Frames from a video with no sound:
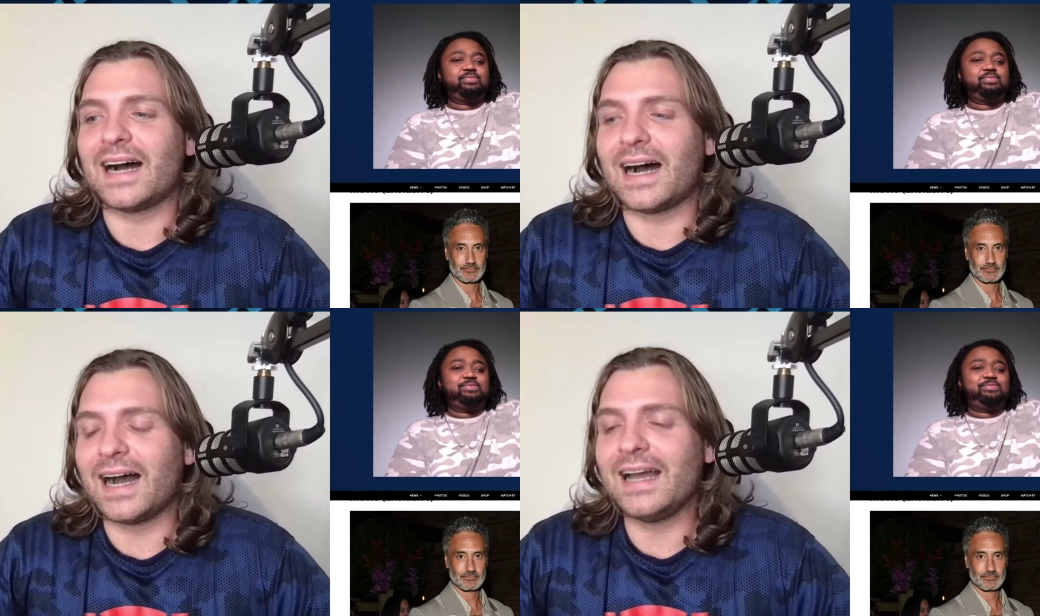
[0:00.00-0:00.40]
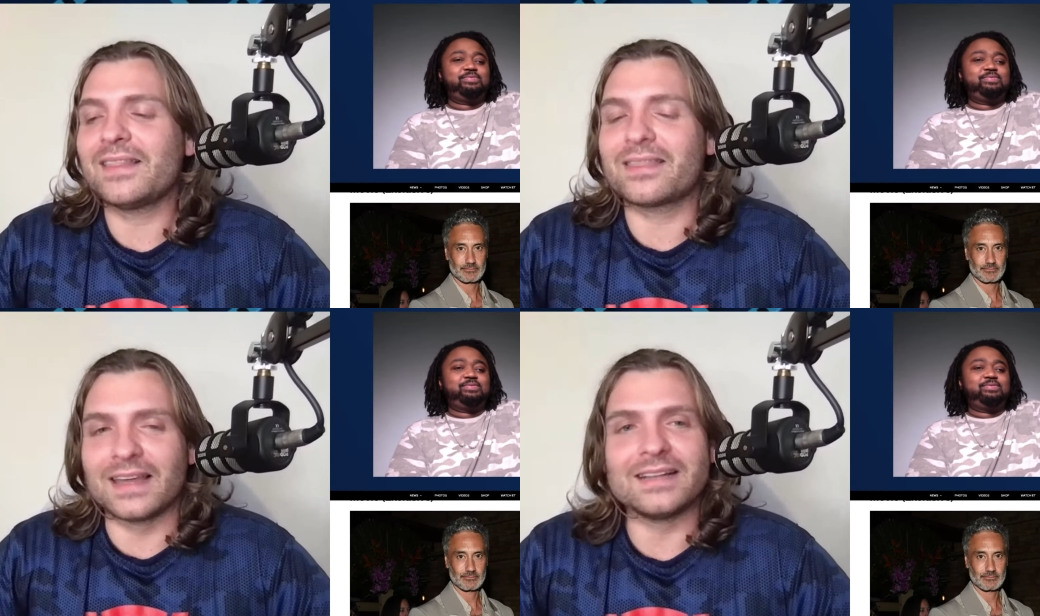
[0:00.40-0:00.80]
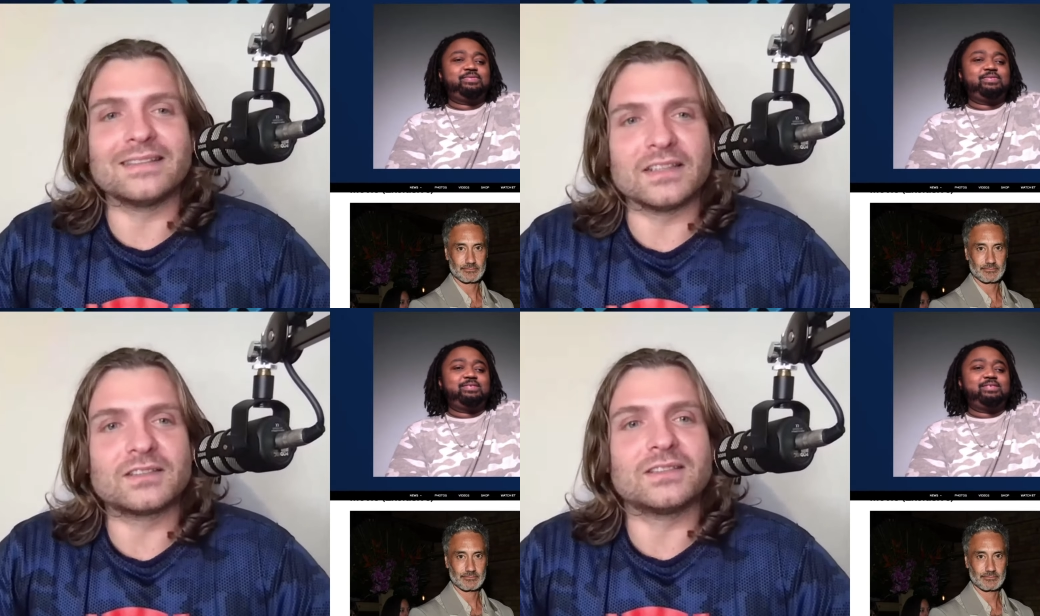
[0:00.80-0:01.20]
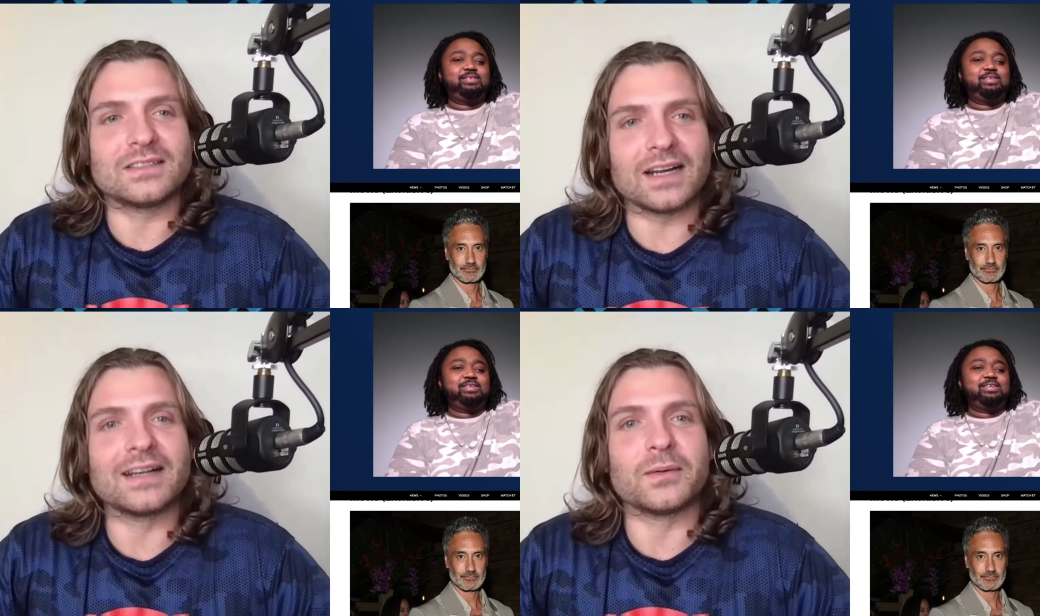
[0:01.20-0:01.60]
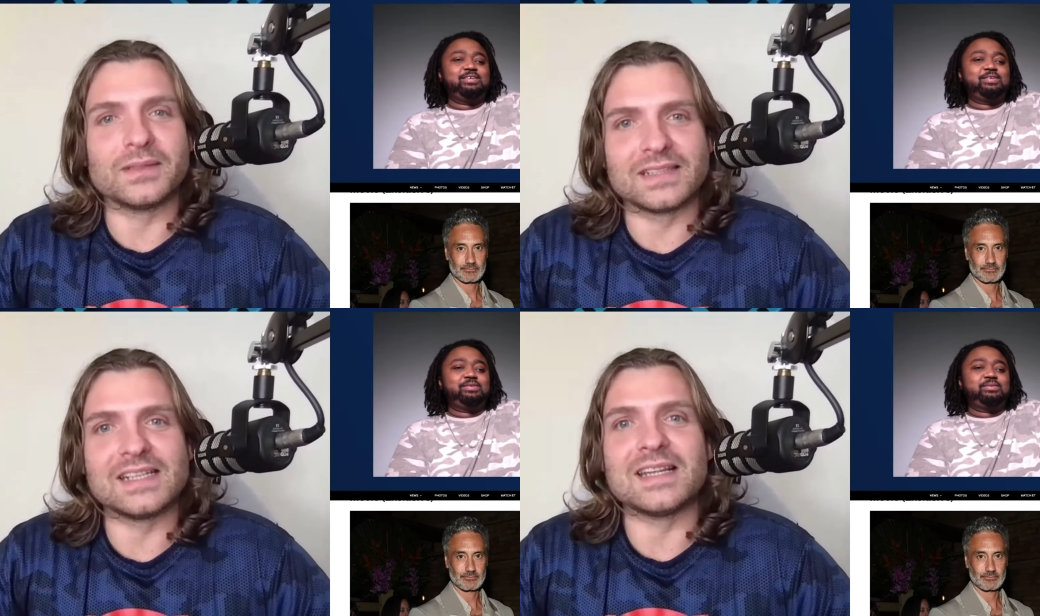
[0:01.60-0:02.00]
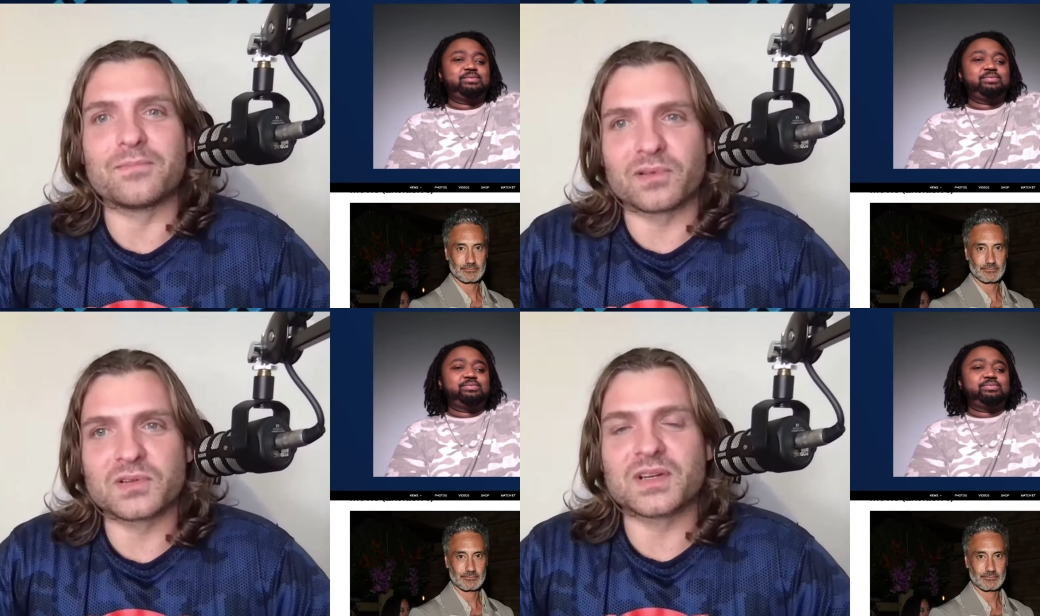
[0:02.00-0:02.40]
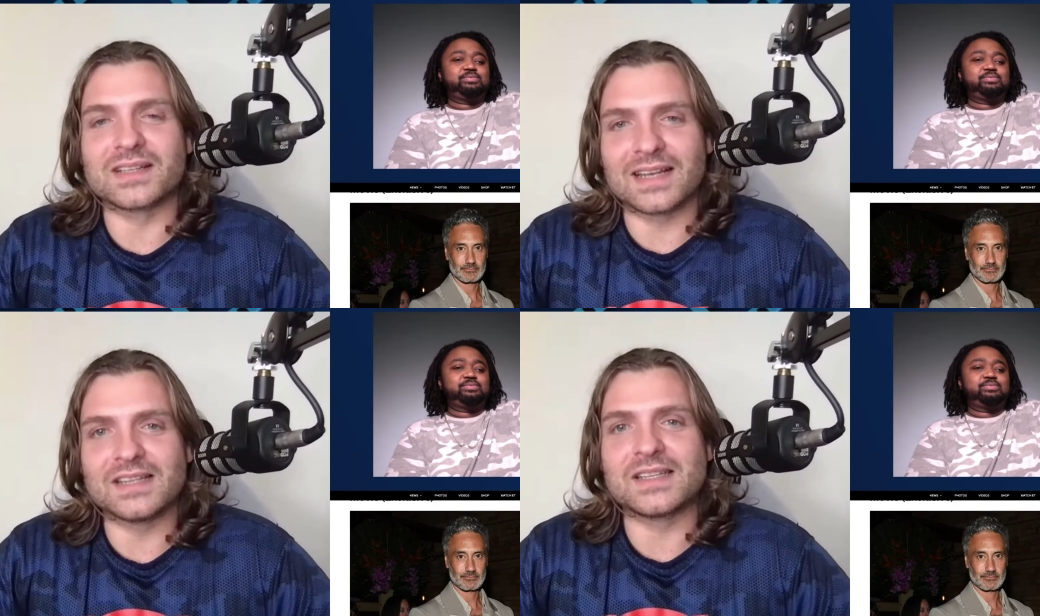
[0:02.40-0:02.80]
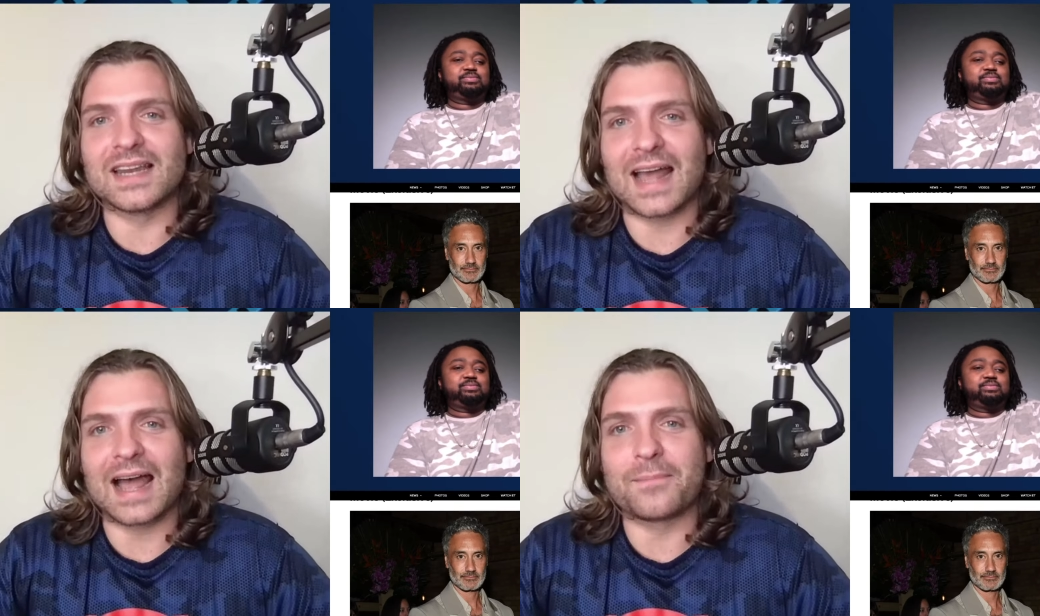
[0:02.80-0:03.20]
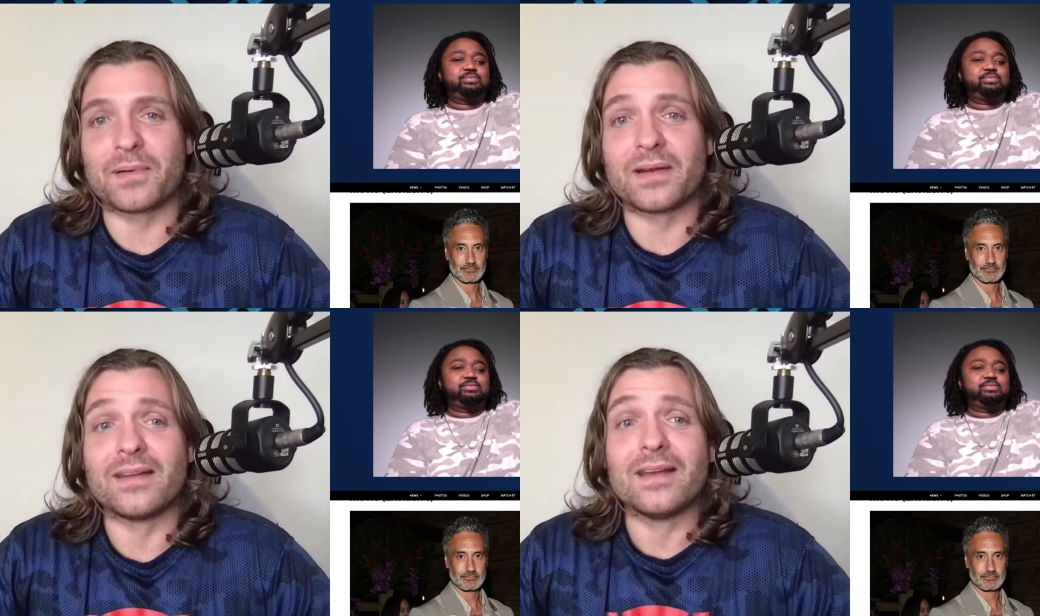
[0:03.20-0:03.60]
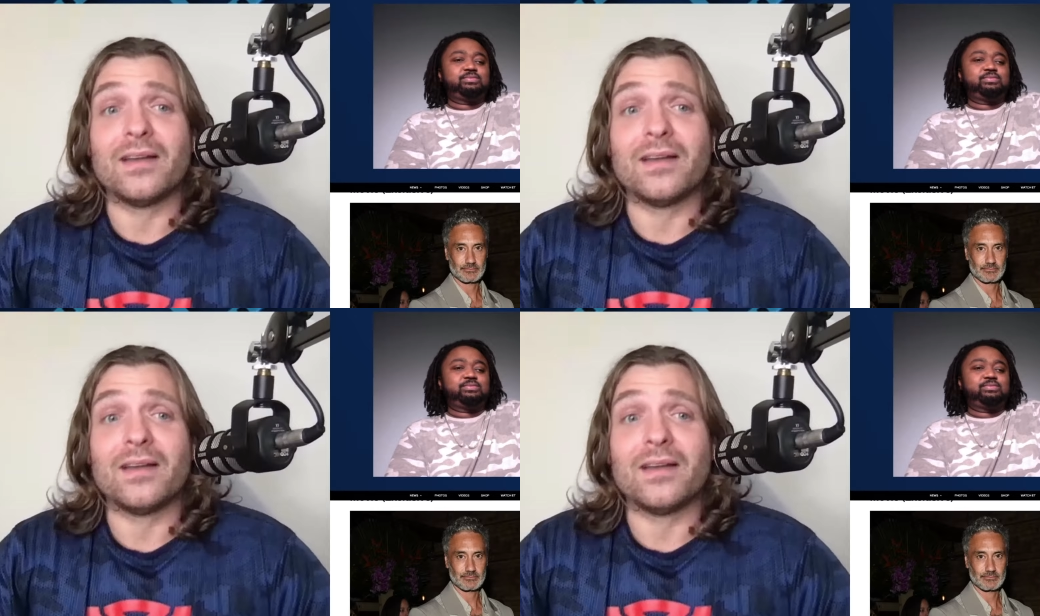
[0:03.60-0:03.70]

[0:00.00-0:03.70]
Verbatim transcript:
Speaker 1: I think this Taika Waititi project is going to happen.